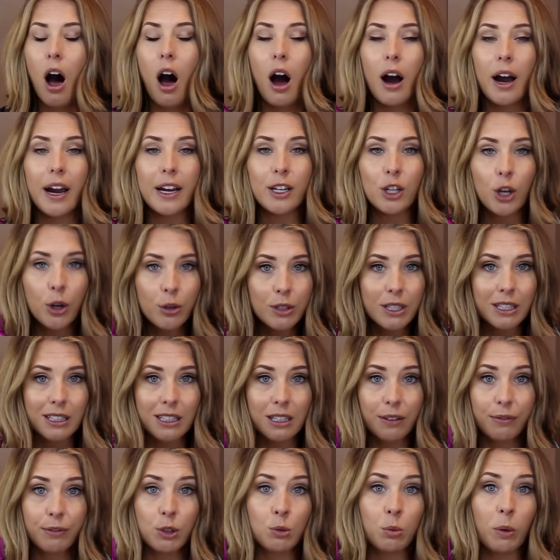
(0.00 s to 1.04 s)
I notice a
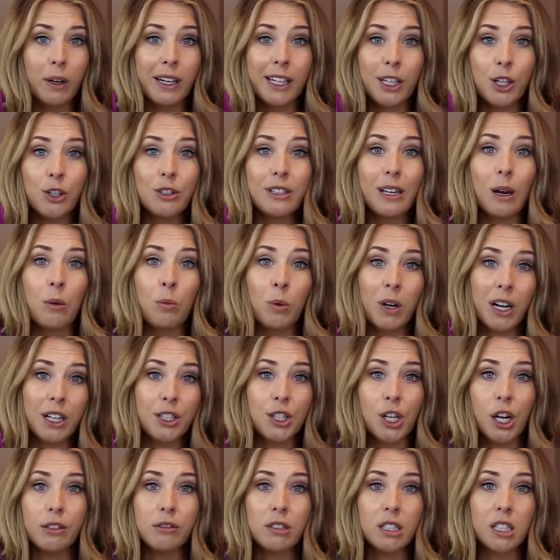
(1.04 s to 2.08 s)
difference when I use it and when I
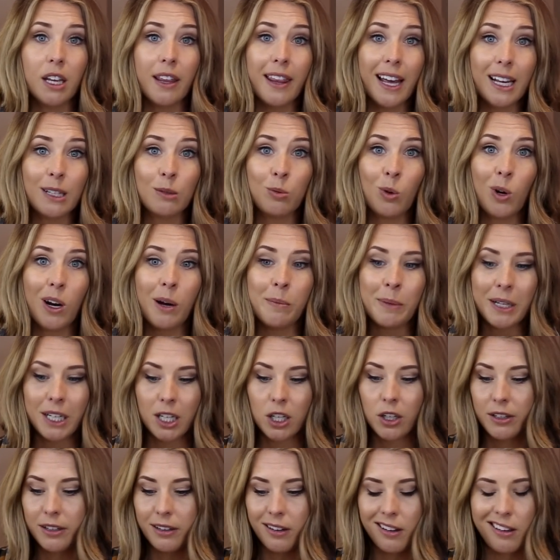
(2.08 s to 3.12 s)
don't, so that's why I'm
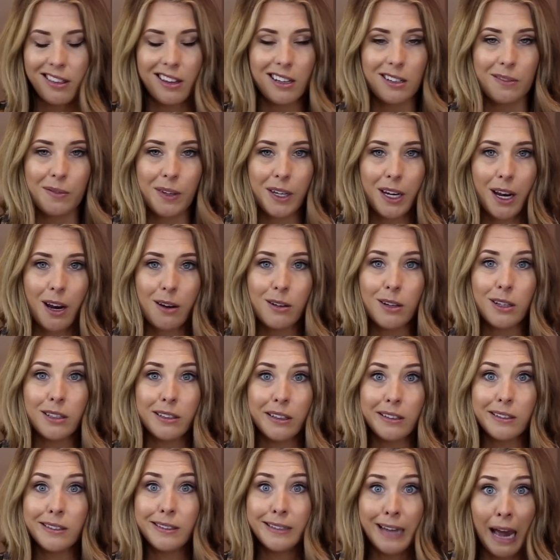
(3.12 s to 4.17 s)
including it in this video, because
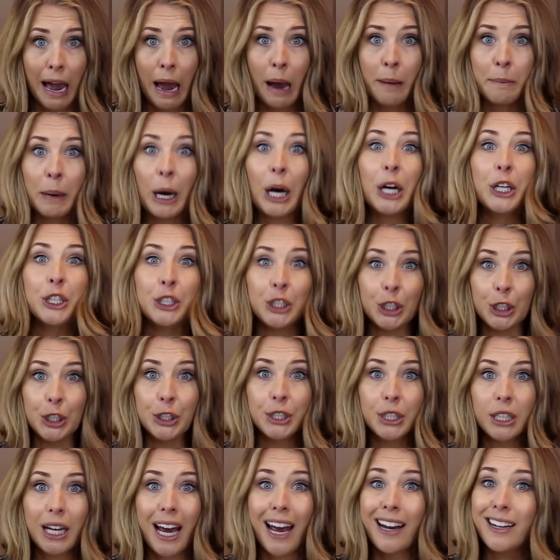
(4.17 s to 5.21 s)
it's damn
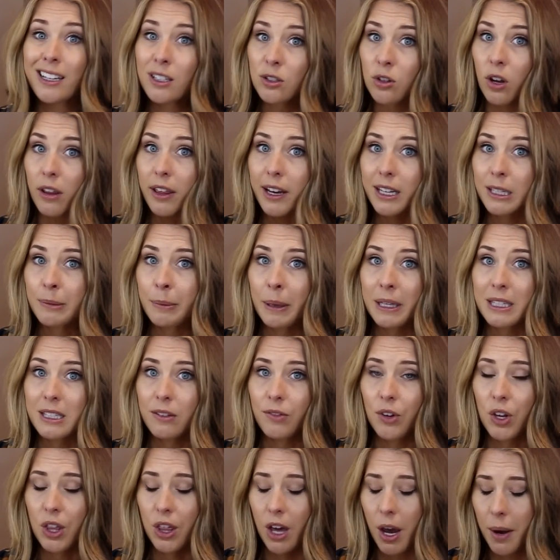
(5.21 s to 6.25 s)
good, and it's not that
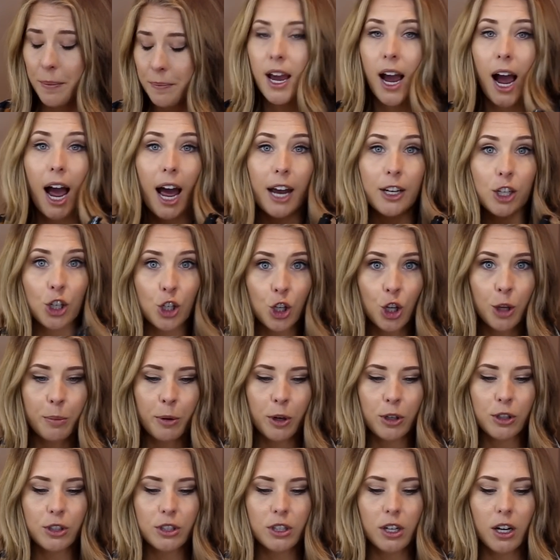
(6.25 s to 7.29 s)
expensive either. And another
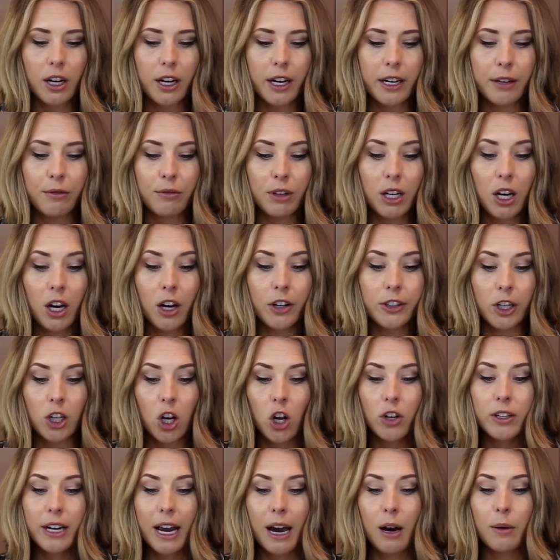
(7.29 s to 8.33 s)
product I rely on a
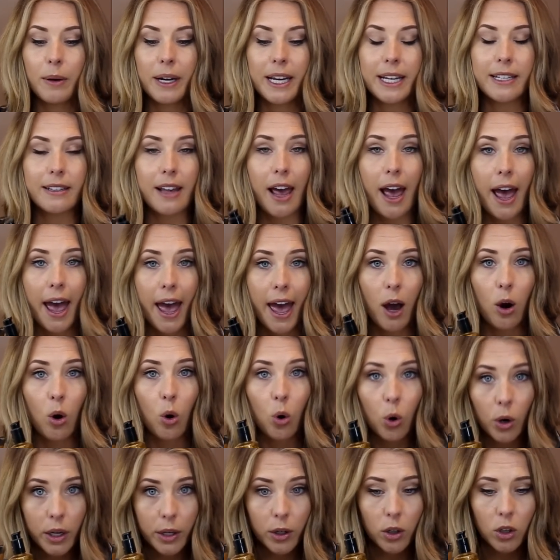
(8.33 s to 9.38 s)
lot now is hair
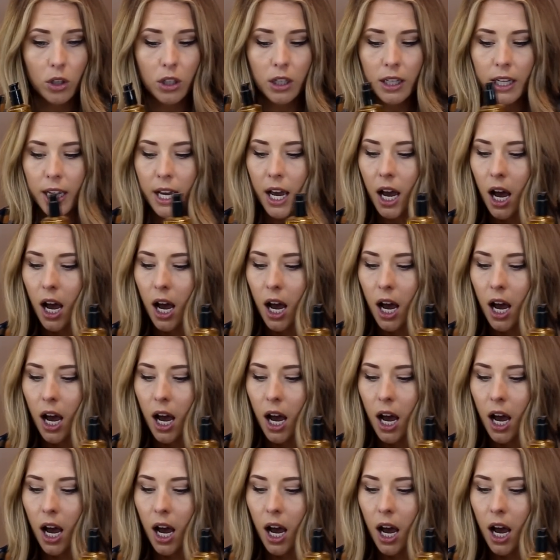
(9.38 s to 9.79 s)
oil.